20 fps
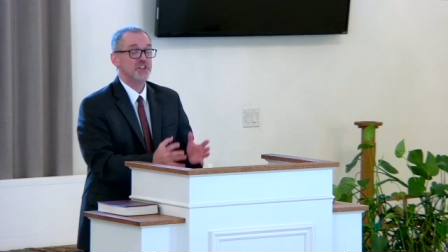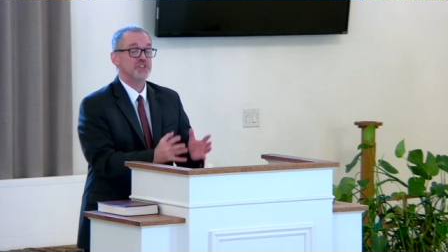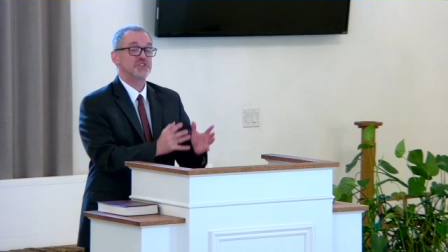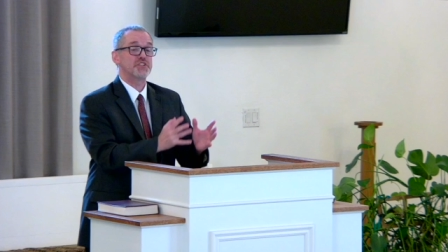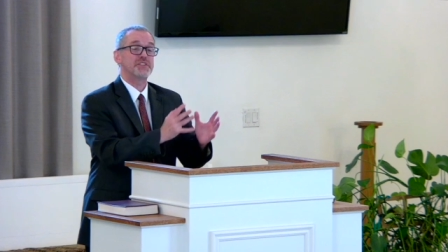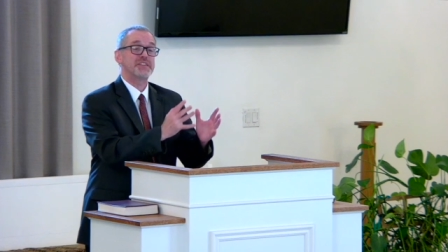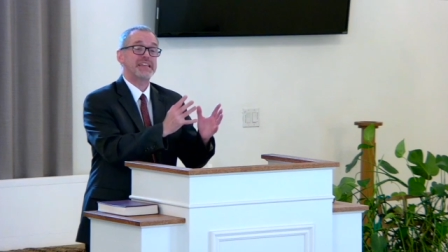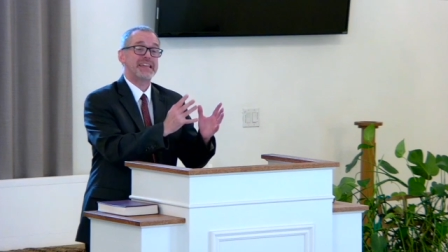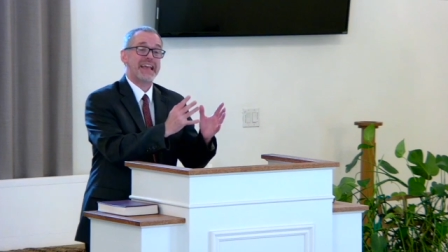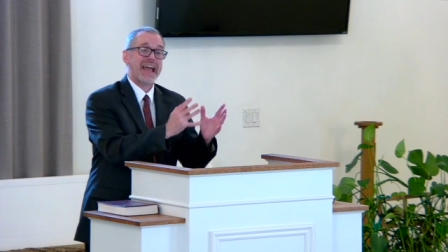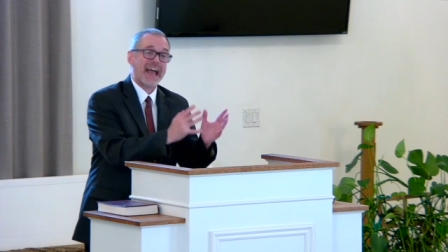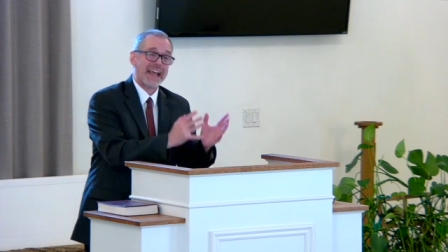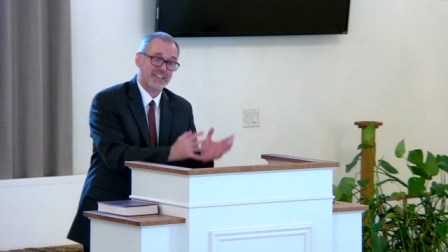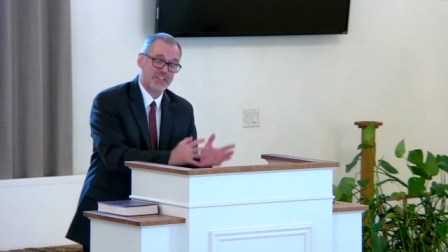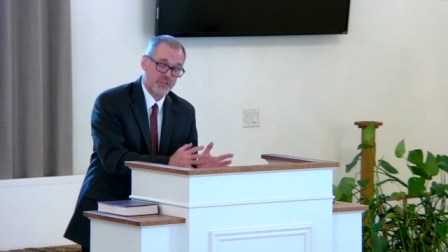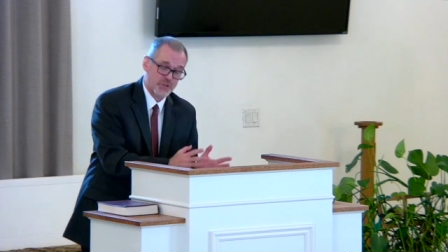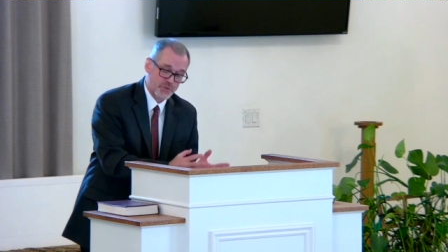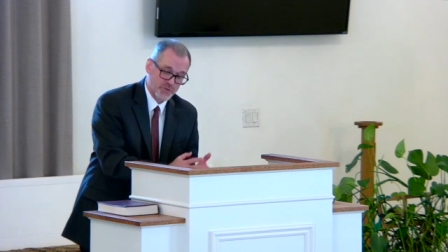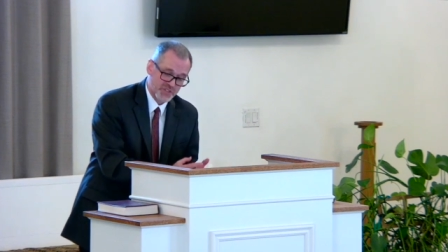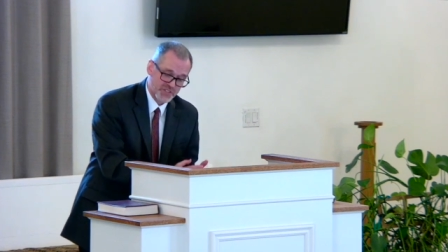to the
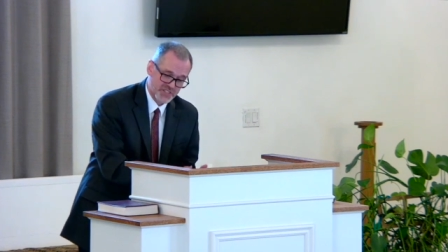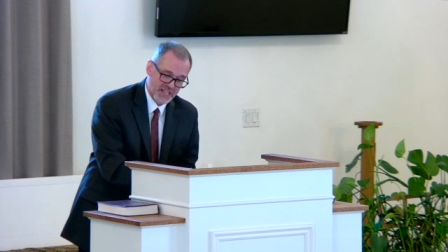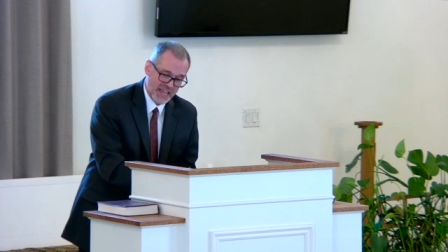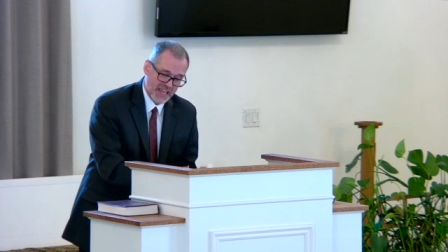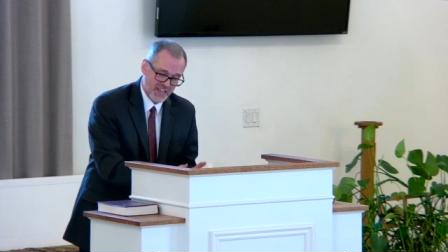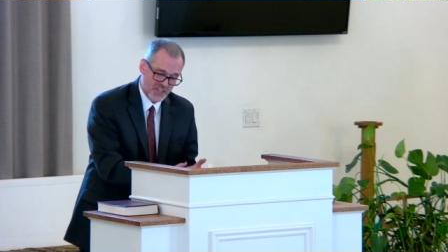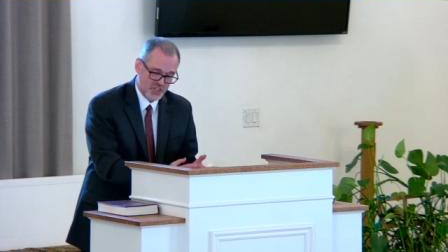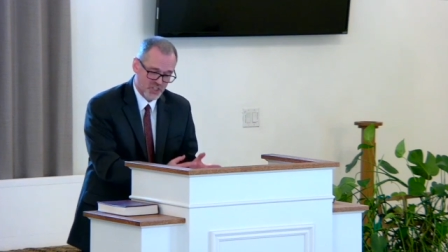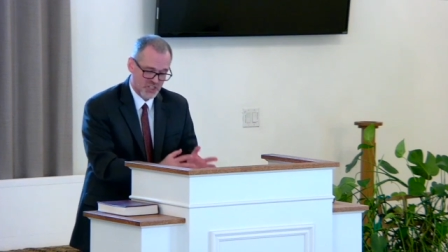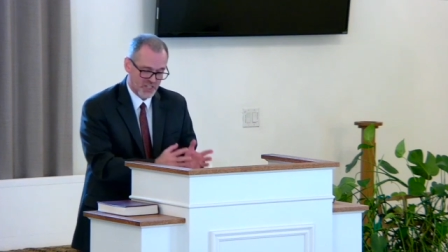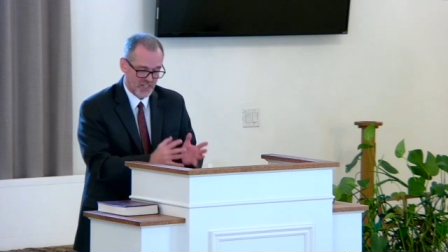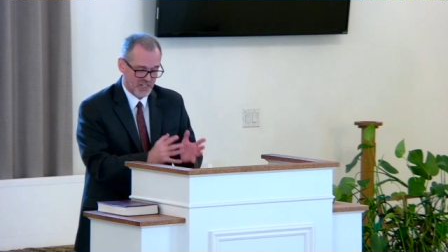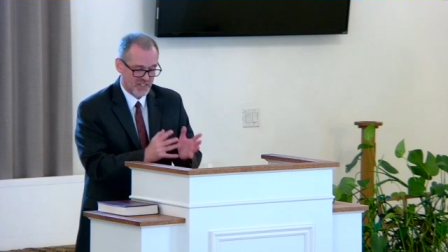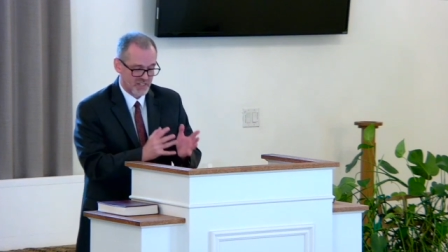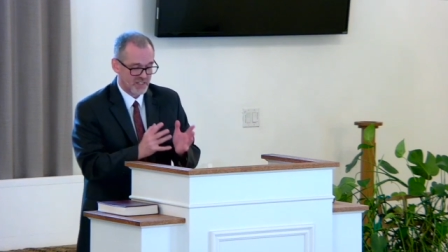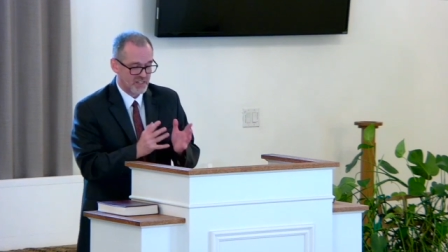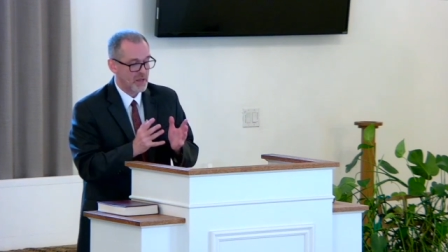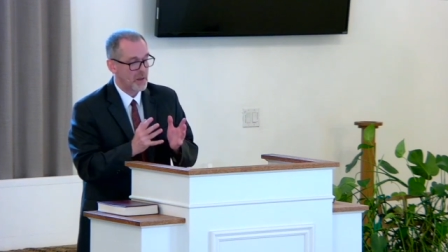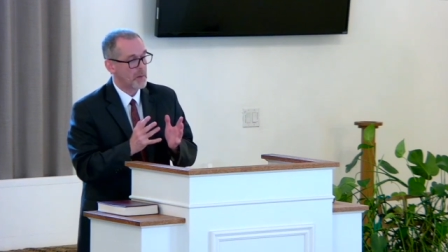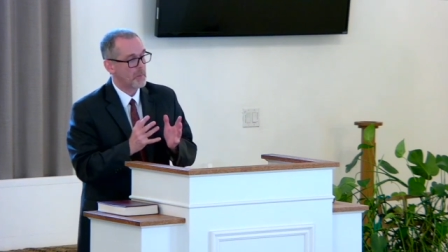
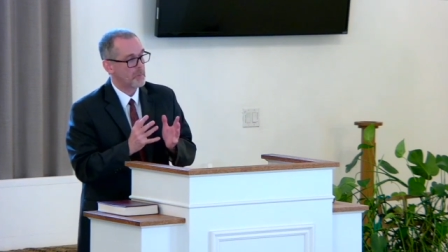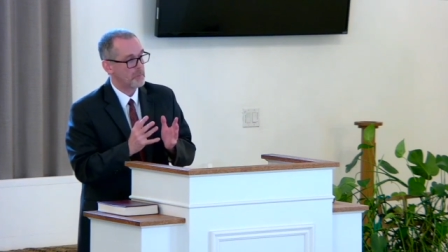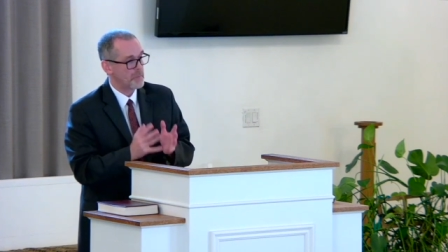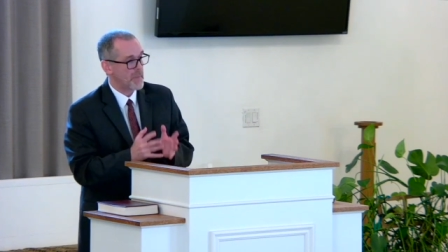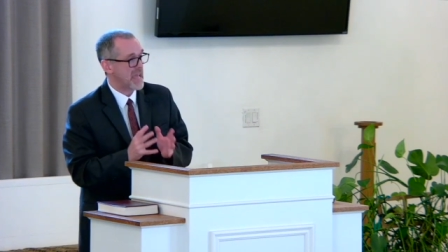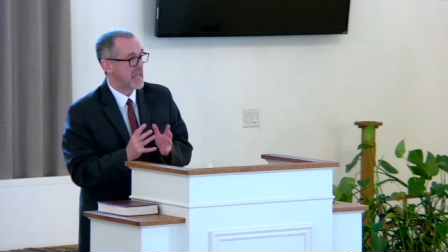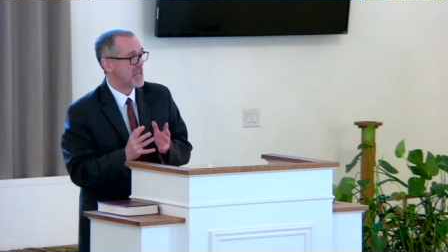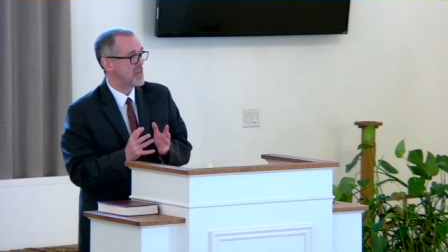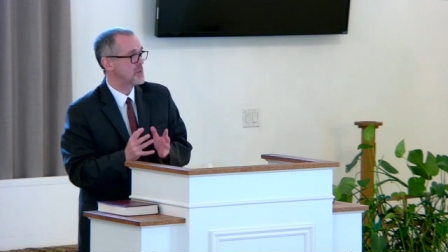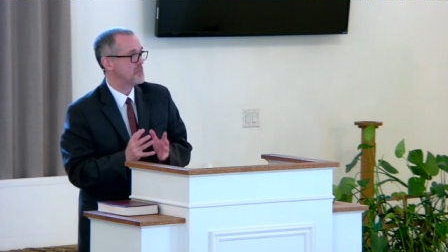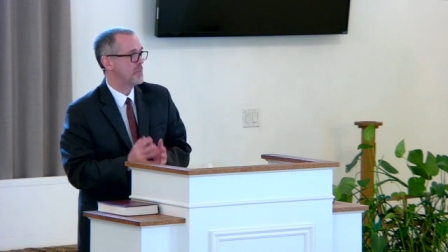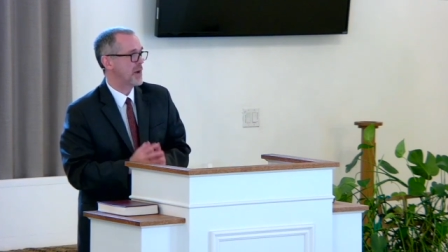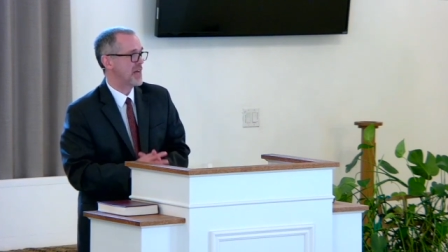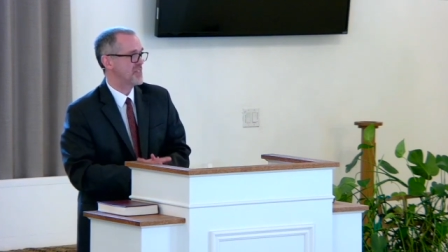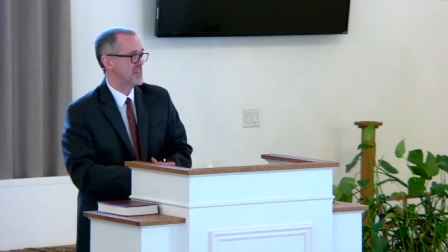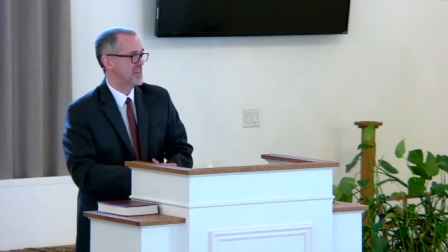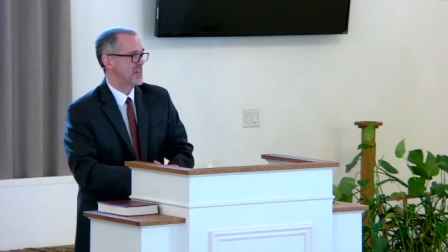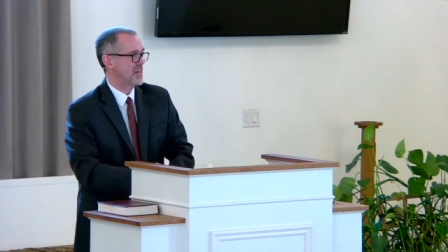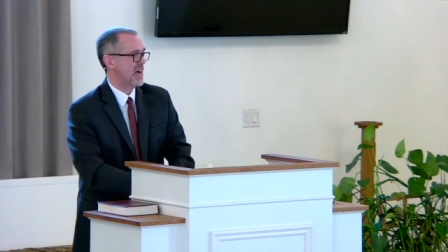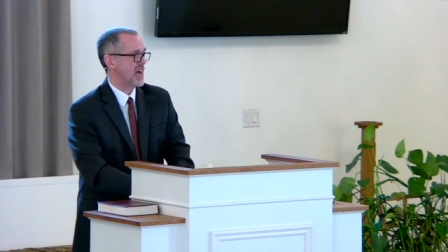accusation made by
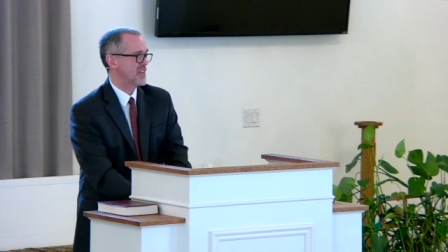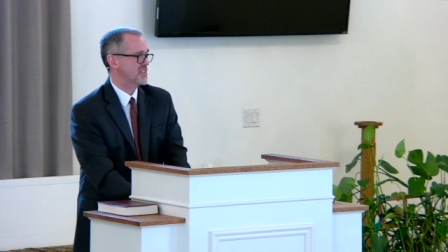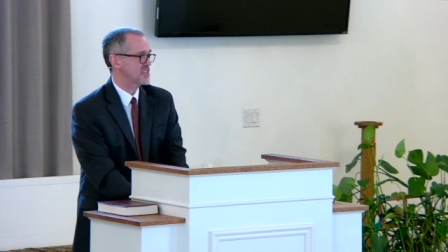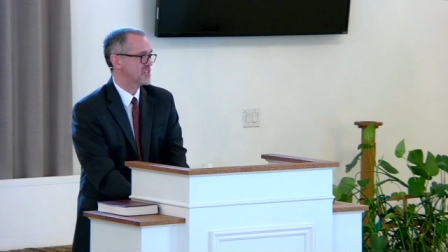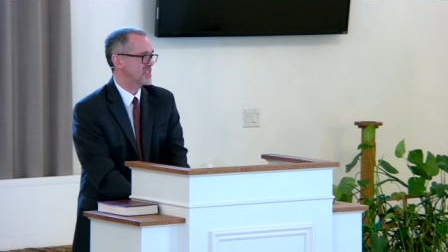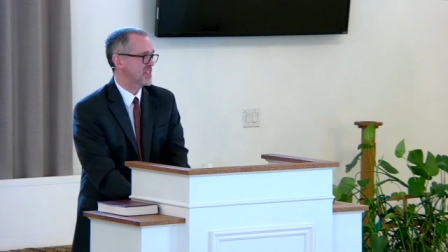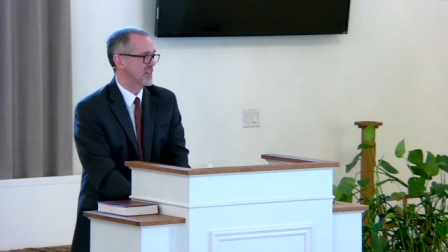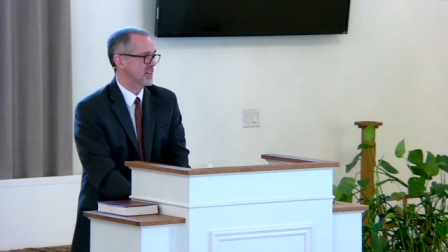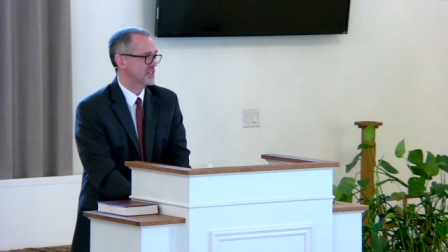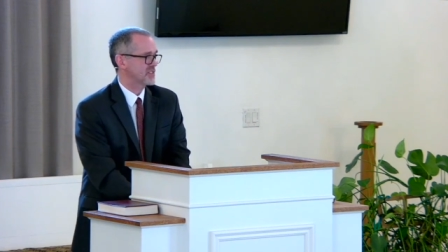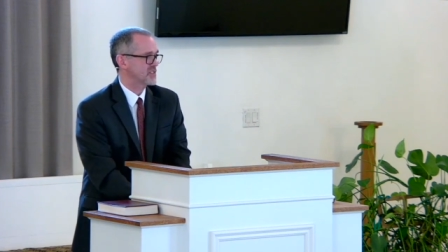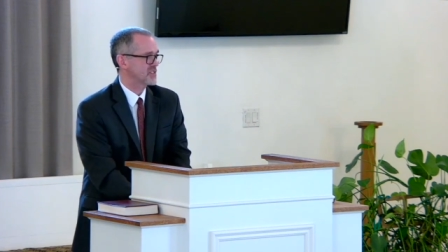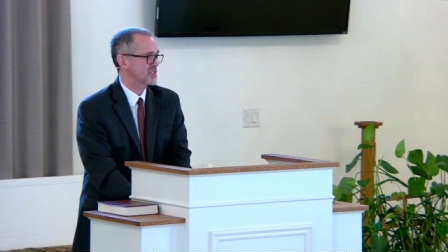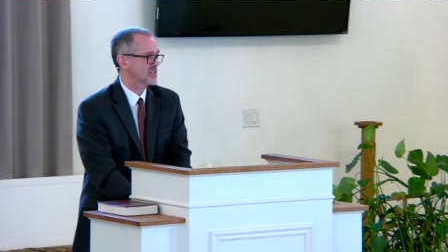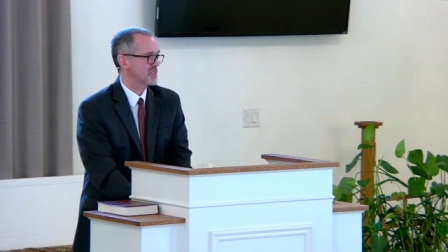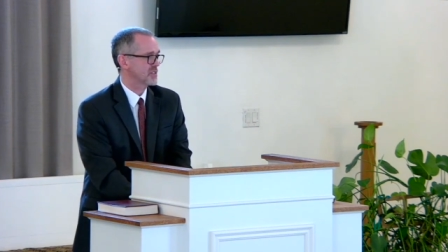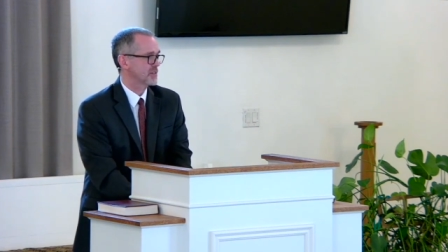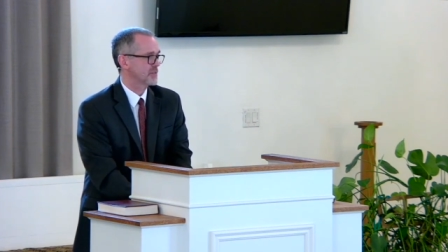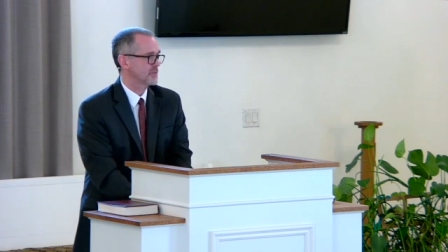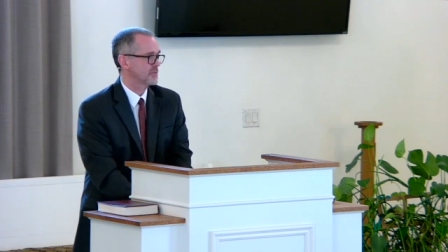the Gnostics.